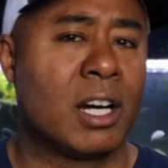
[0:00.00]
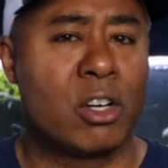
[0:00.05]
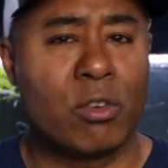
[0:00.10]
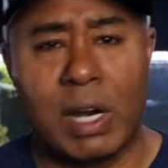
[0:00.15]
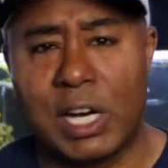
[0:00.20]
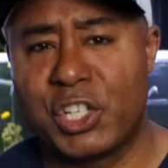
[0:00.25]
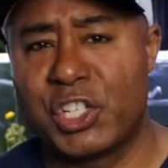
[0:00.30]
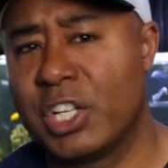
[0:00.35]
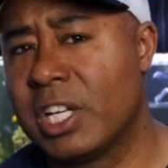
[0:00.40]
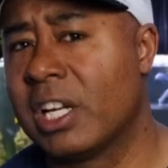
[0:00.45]

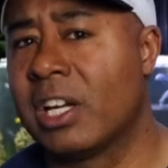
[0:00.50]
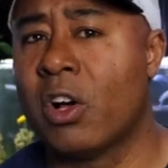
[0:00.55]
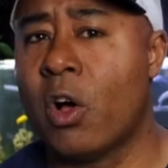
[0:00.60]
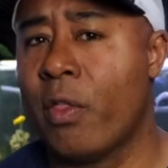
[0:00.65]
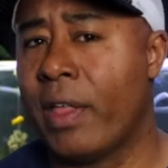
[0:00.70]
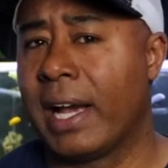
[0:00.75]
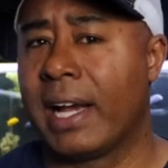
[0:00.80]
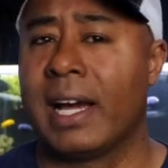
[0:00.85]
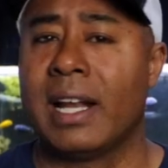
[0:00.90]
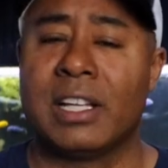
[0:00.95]
aggression and
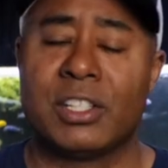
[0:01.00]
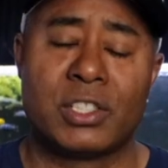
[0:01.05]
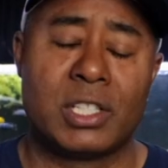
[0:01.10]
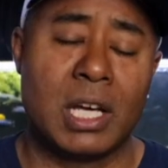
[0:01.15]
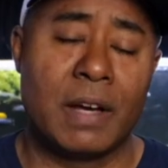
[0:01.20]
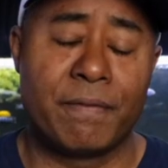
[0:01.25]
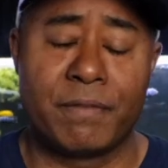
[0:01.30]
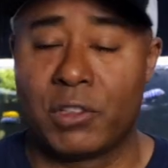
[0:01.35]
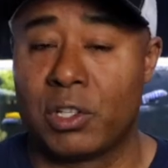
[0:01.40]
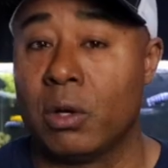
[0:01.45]
all that kind of
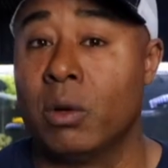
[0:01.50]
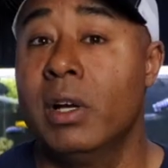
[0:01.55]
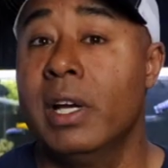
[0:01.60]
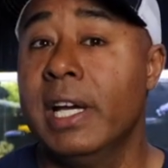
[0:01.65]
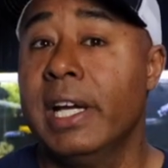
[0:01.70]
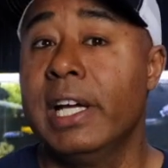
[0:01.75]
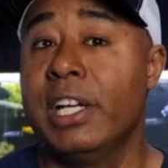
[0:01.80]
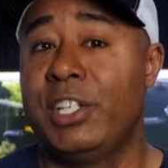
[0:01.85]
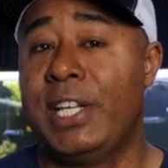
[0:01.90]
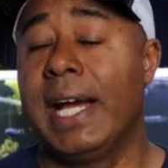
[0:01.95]
stuff. So
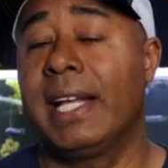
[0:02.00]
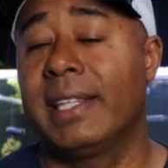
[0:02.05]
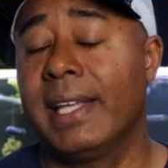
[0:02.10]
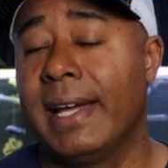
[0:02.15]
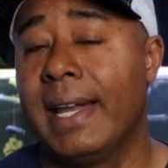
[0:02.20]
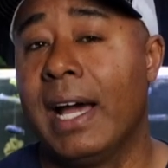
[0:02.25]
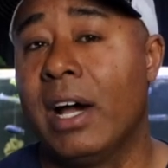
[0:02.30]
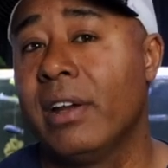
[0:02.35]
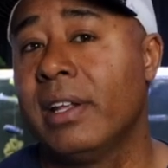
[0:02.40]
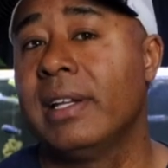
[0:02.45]
check
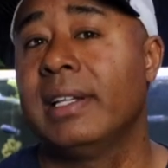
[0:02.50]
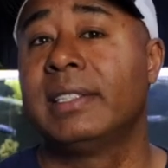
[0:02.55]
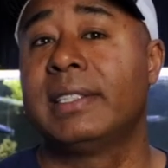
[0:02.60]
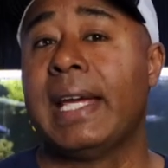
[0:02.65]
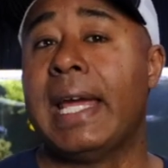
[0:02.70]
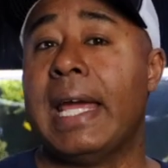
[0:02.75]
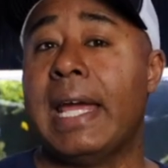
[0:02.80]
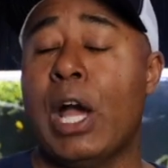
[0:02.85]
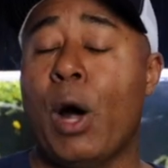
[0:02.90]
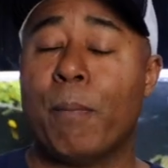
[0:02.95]
that out. It is
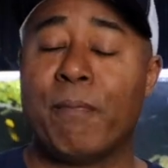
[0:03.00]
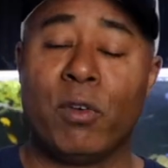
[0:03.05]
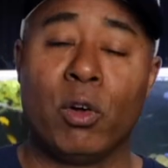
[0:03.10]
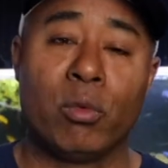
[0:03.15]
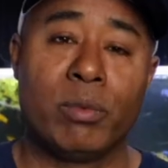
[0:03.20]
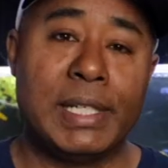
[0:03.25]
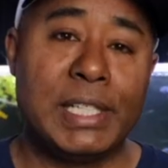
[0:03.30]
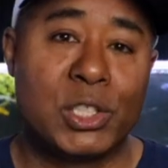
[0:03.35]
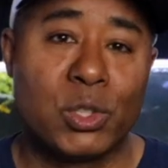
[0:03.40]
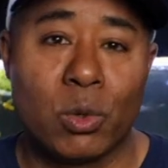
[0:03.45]
a
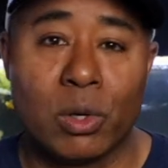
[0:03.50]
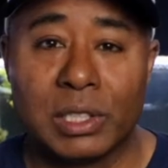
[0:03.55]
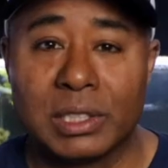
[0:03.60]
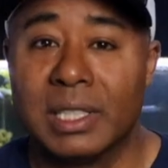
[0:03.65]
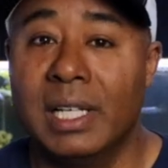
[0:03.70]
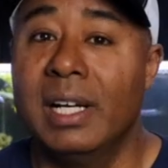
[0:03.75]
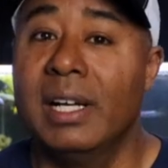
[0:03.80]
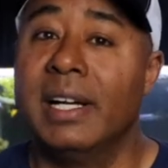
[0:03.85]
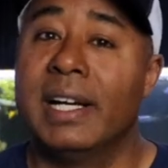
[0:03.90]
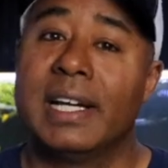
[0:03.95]
helpful
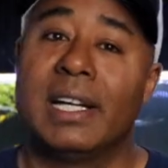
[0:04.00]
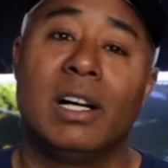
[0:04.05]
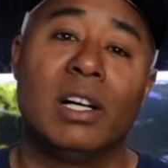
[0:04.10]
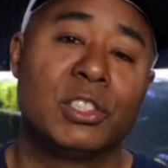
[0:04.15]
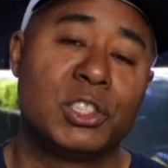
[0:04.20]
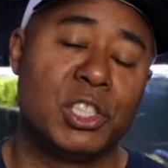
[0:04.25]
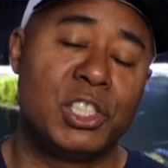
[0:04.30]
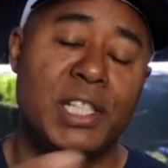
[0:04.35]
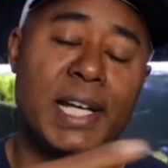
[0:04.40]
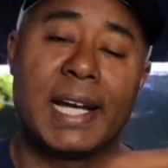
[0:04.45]
resource. And
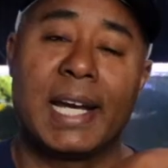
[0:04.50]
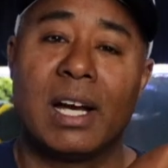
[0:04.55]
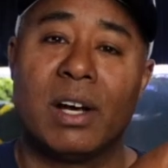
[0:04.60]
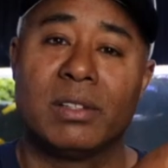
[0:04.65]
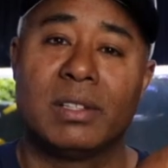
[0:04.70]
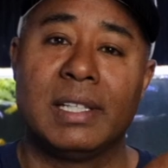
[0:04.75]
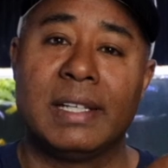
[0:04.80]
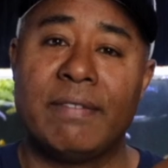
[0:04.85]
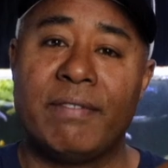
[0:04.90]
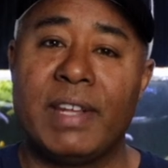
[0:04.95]
also check
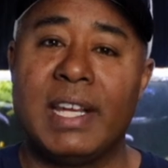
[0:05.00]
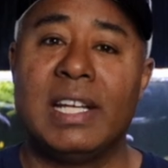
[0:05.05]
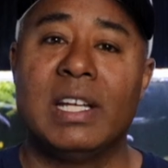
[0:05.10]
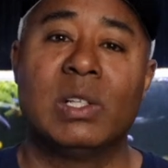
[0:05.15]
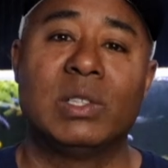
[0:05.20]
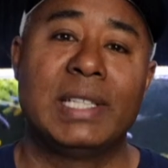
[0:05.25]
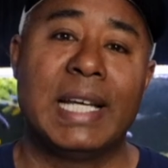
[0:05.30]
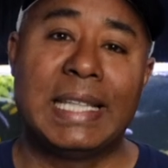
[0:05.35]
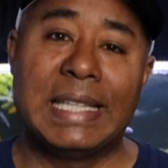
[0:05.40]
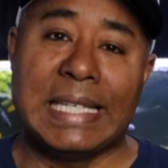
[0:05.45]
out the
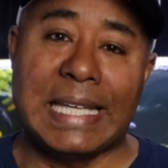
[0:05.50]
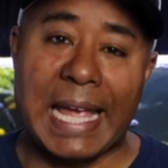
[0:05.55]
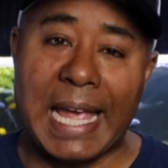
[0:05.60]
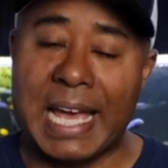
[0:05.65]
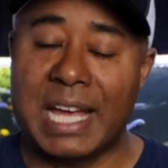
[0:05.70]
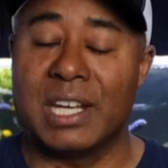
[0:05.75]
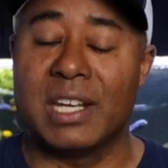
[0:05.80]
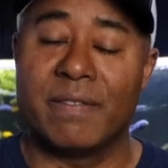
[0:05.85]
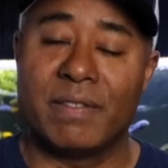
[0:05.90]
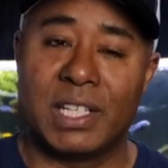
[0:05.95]
videos at the
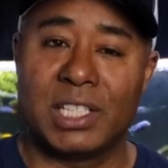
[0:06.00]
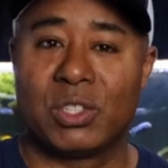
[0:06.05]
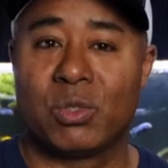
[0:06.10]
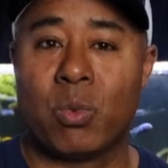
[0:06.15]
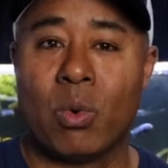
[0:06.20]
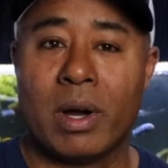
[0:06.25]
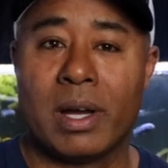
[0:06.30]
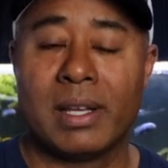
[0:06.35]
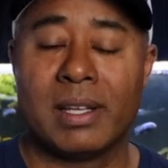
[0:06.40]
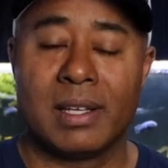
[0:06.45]
end of
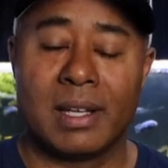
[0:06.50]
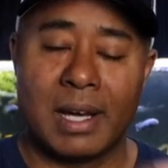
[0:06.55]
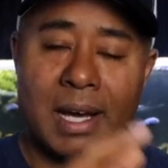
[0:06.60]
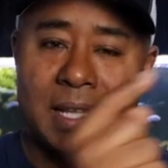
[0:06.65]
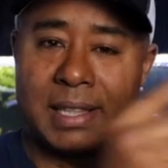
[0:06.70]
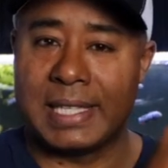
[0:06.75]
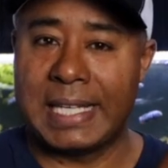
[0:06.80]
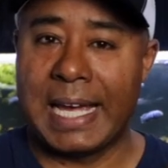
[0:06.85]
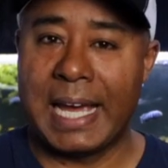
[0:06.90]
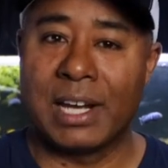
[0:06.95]
this one,
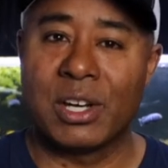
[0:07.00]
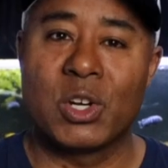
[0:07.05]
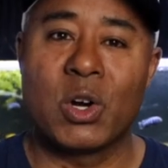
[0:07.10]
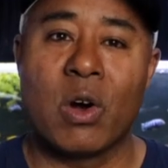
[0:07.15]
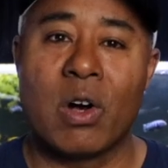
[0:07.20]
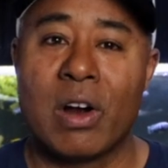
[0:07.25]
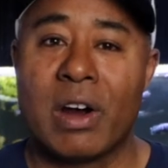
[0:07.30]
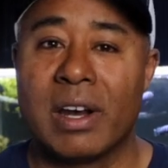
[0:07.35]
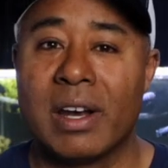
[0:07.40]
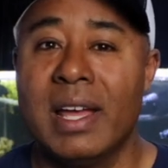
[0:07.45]
at the end
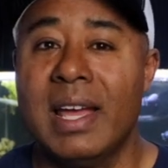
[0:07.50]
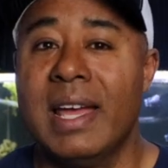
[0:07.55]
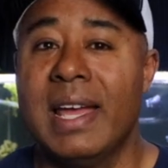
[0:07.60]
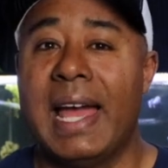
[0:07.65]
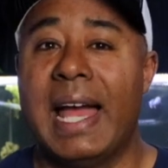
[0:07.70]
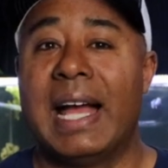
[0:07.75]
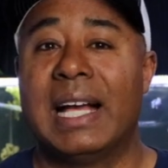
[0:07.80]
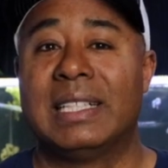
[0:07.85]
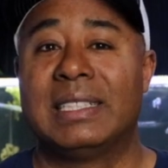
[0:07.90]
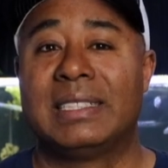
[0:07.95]
card,
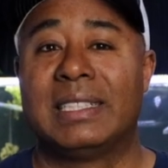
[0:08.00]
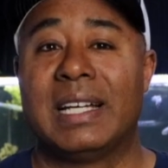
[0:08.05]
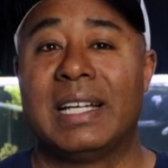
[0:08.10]
as